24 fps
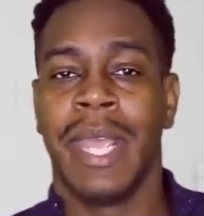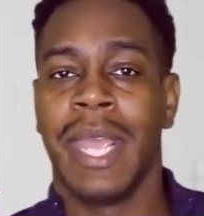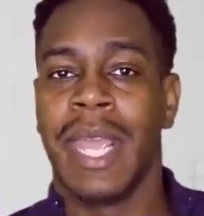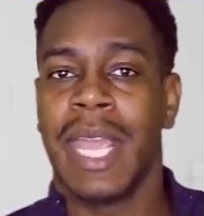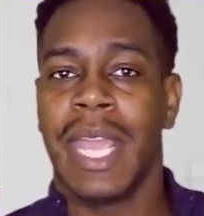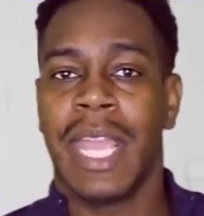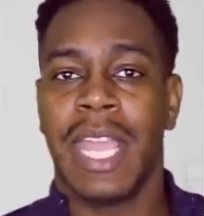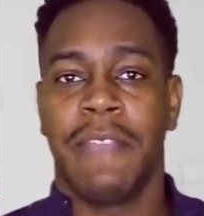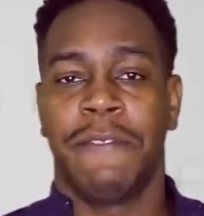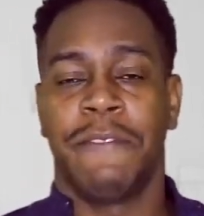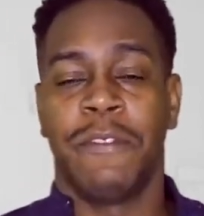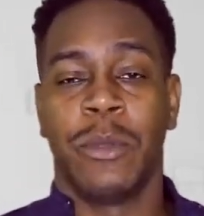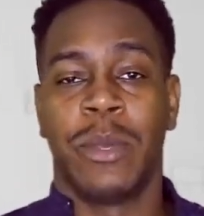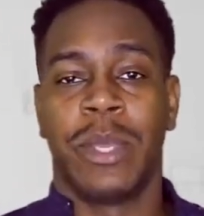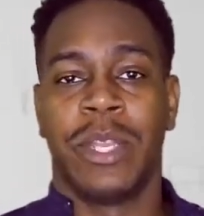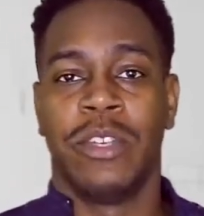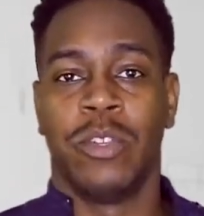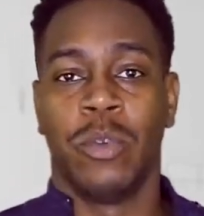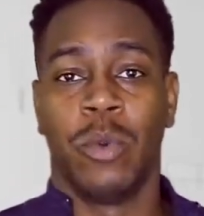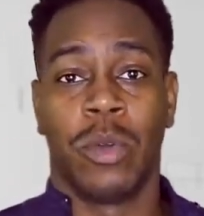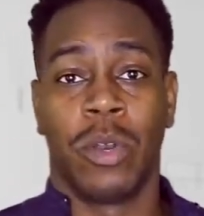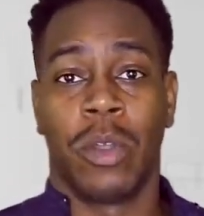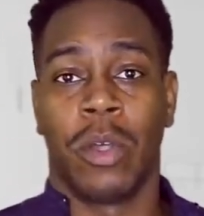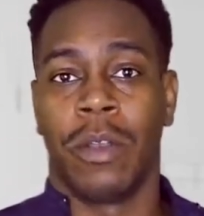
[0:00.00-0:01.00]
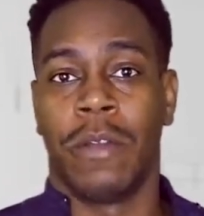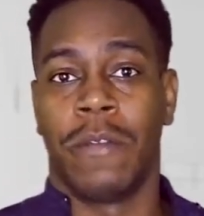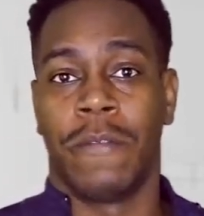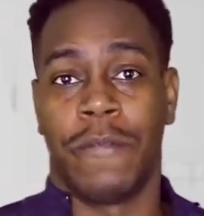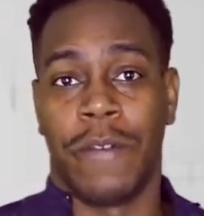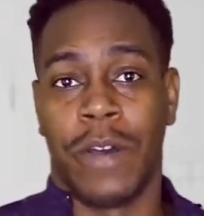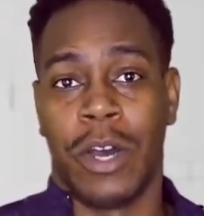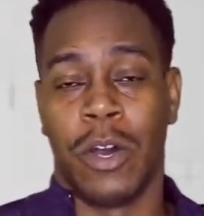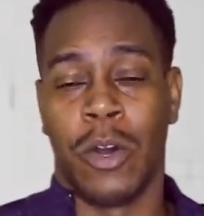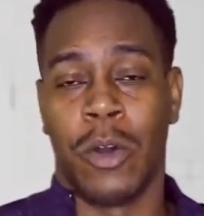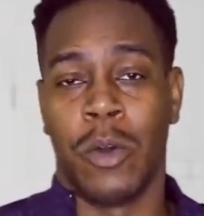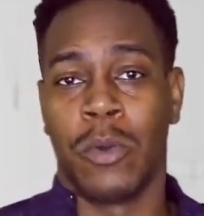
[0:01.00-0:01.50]
If you can do it on the
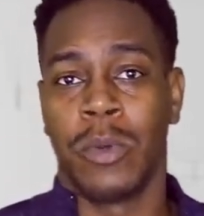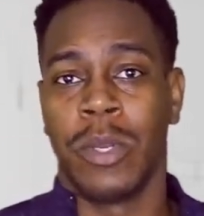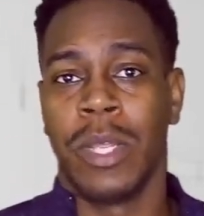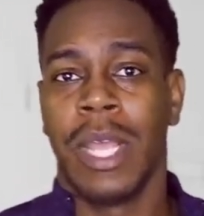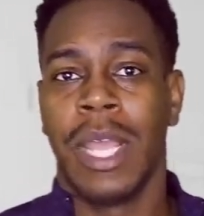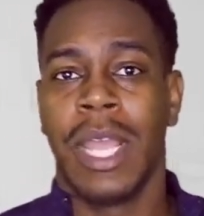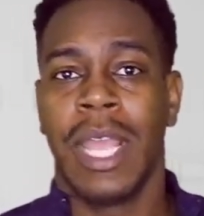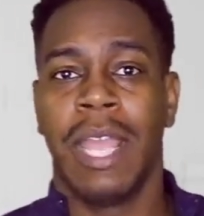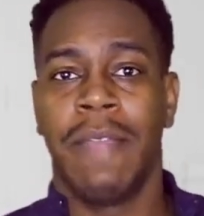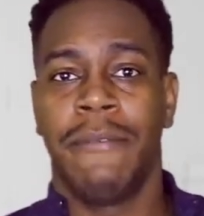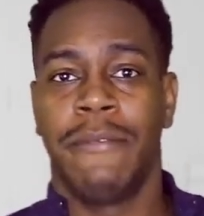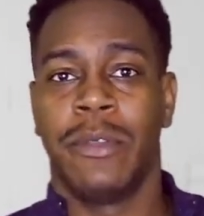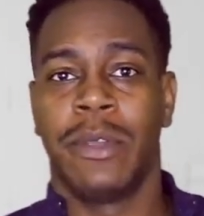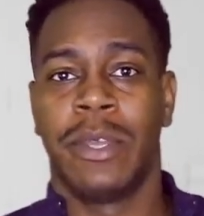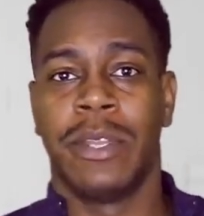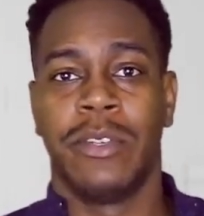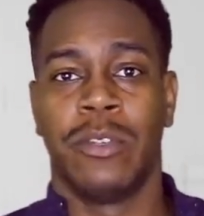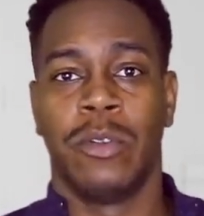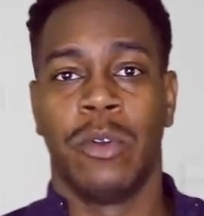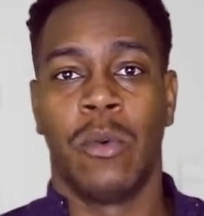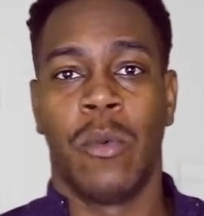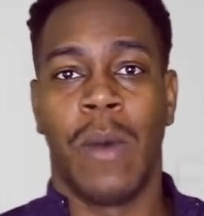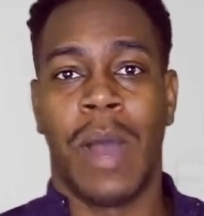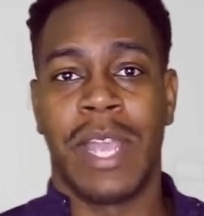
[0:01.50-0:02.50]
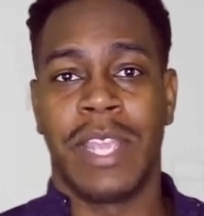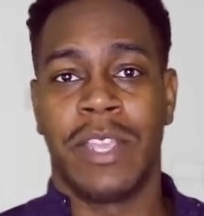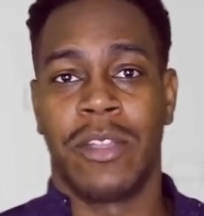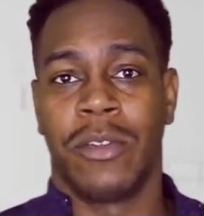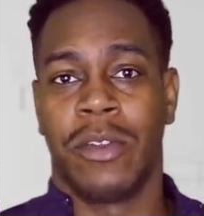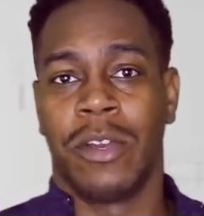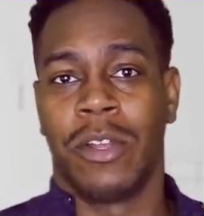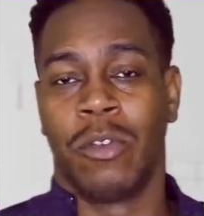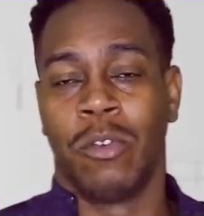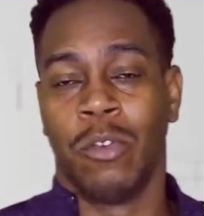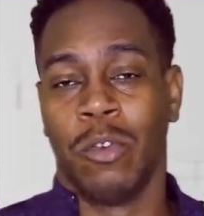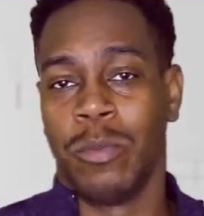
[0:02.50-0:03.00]
phone, if you can do it while you're in a
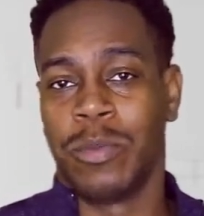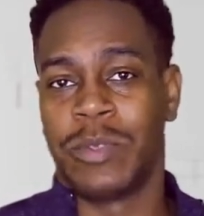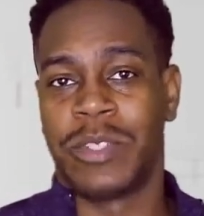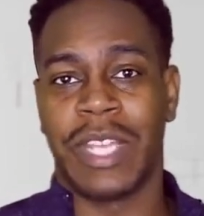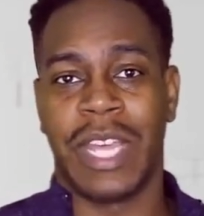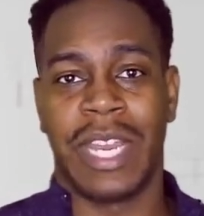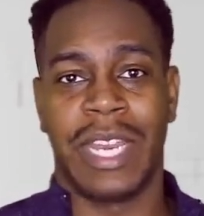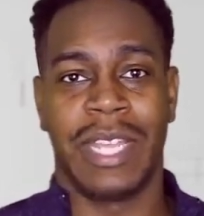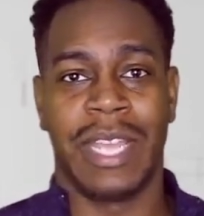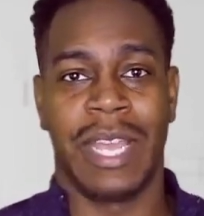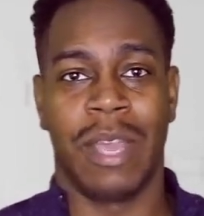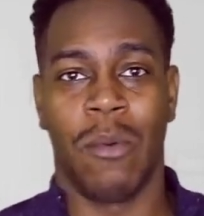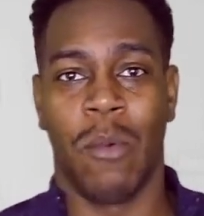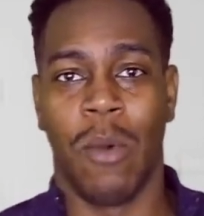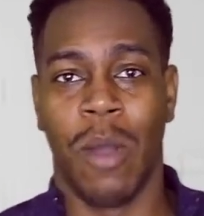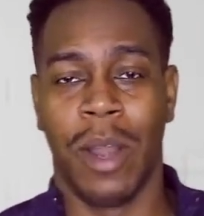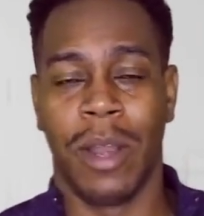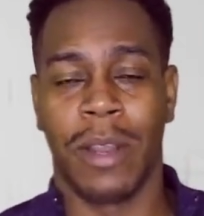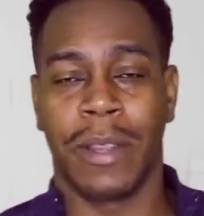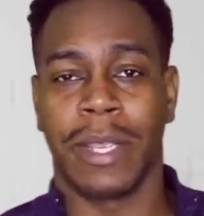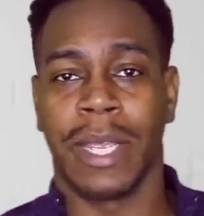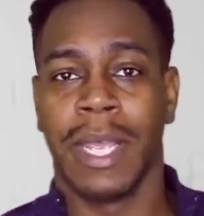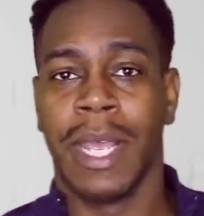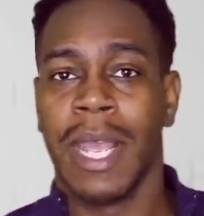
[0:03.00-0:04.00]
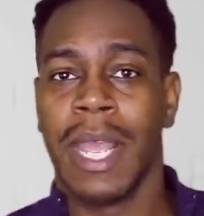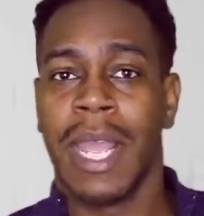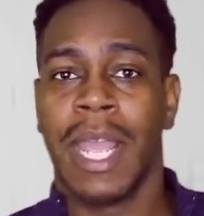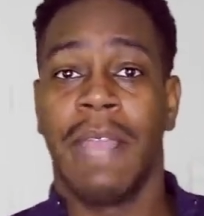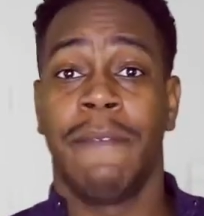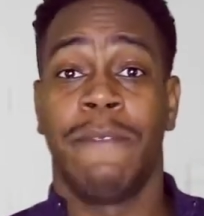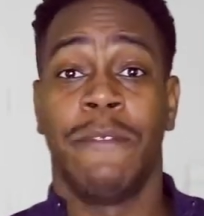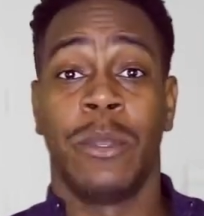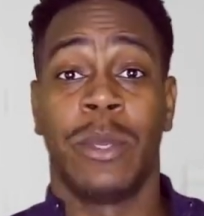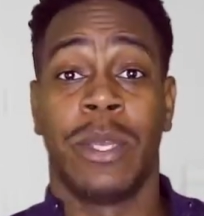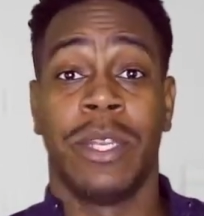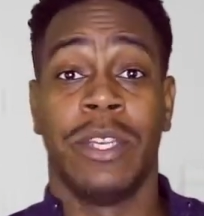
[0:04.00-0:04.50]
group setting at work, if
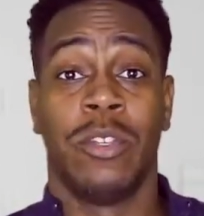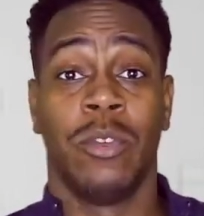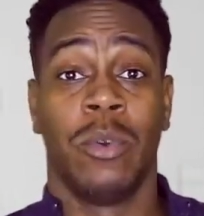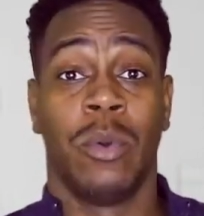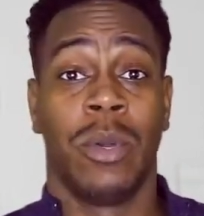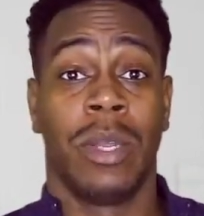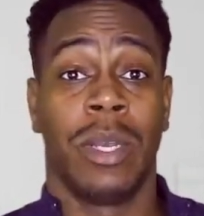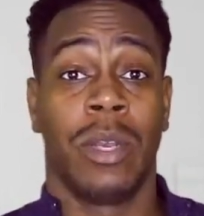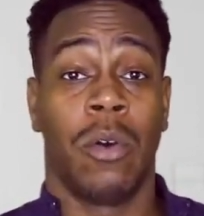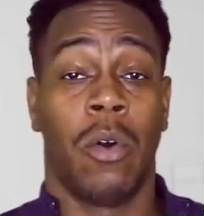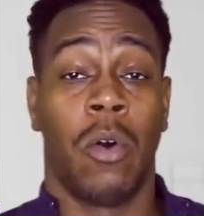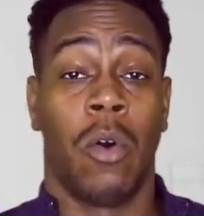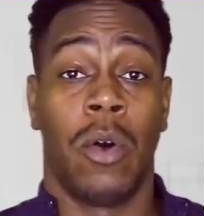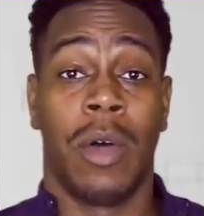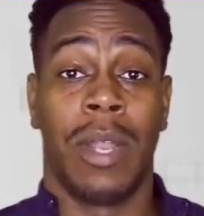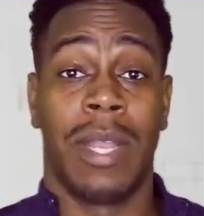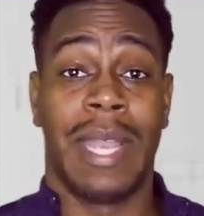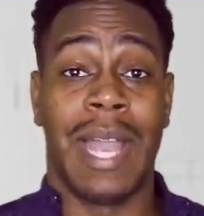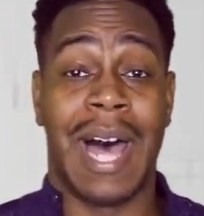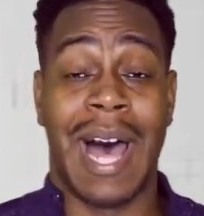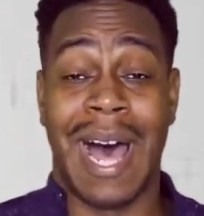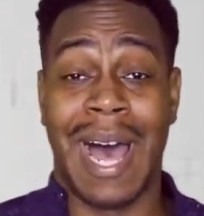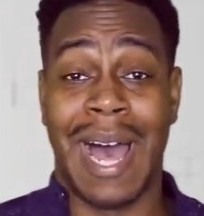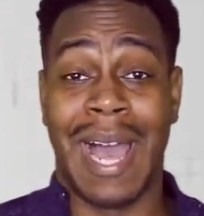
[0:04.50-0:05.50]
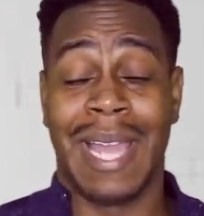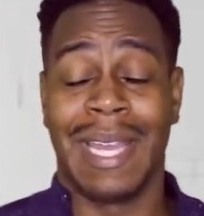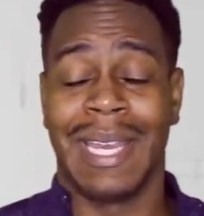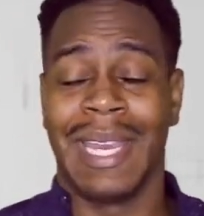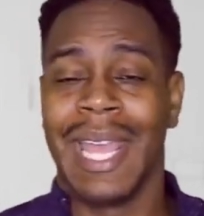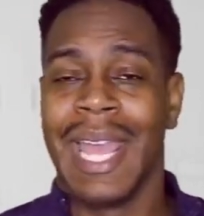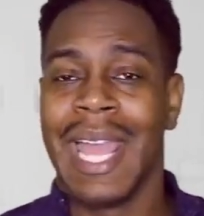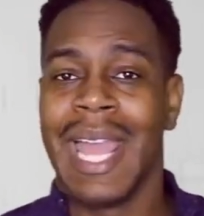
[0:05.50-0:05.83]
you can do it online,